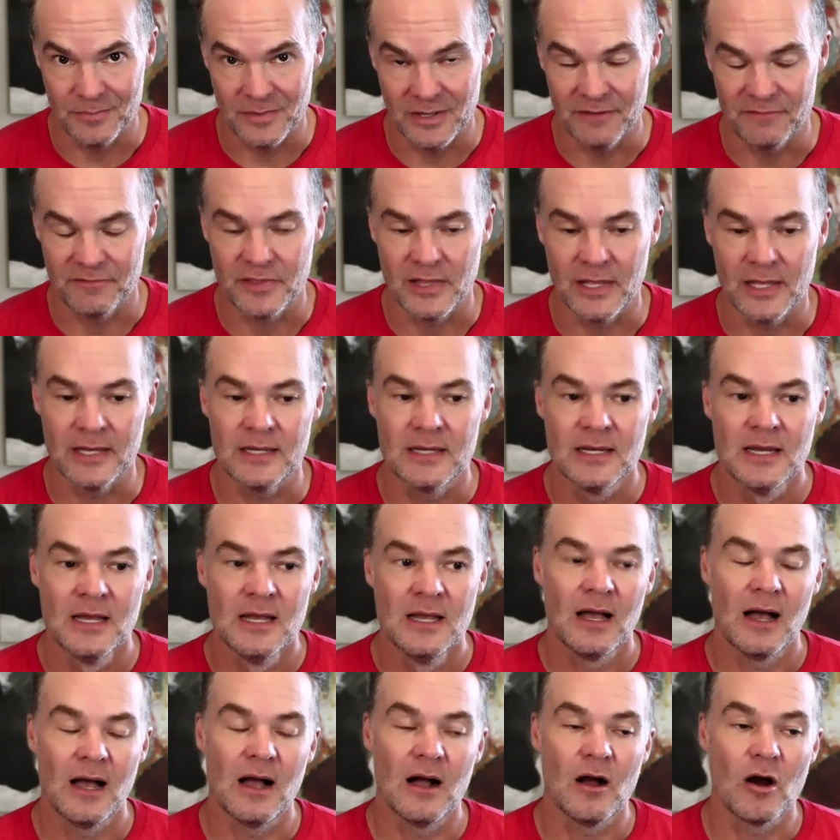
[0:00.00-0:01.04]
if they
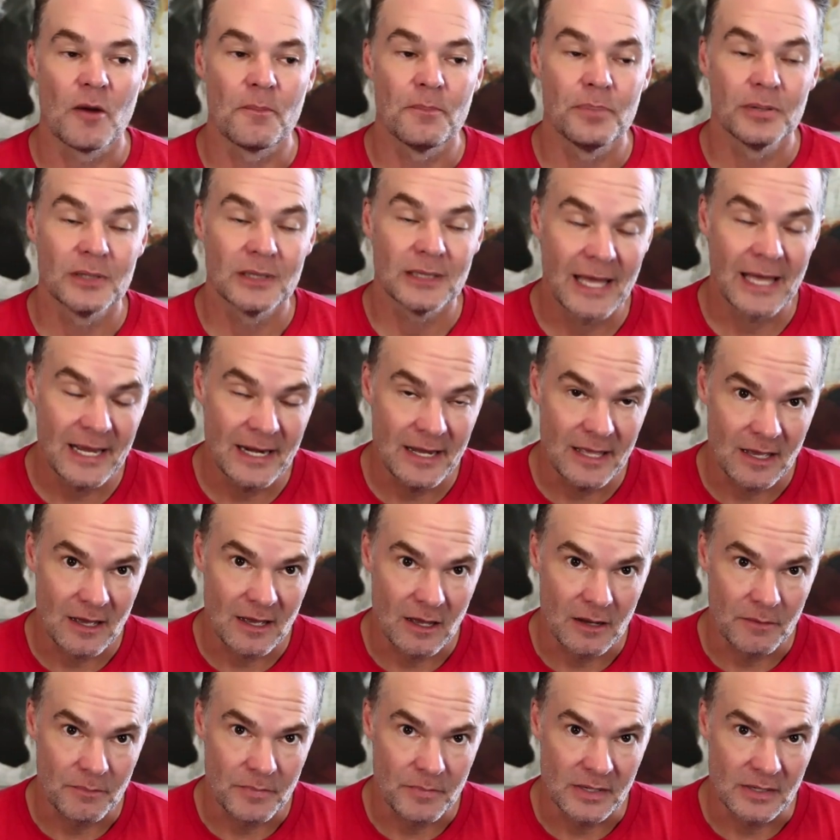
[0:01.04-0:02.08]
are planning
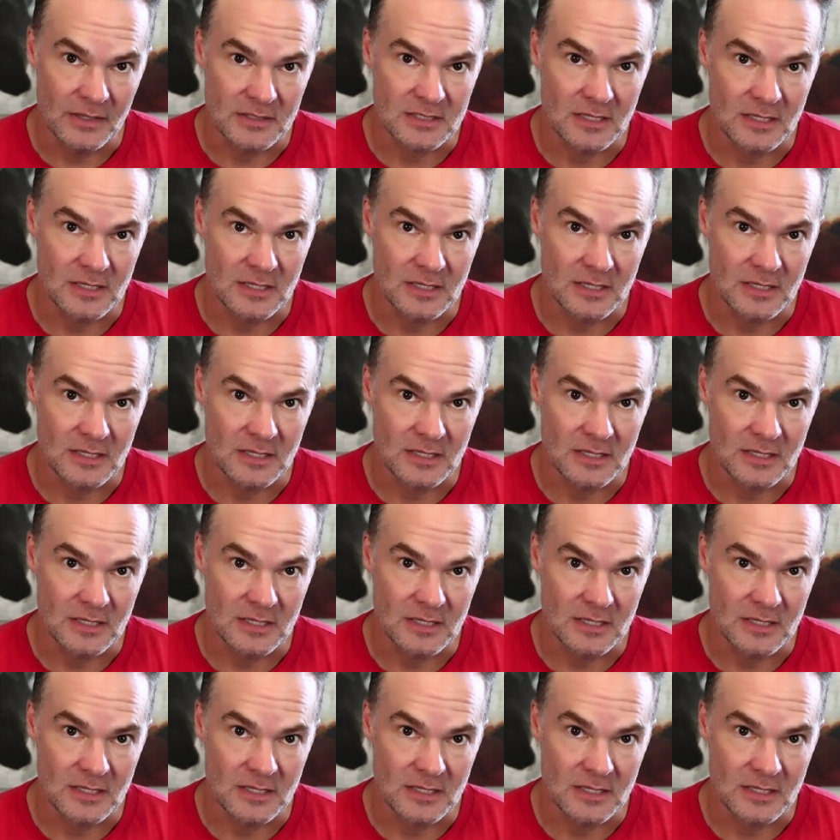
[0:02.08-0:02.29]
on being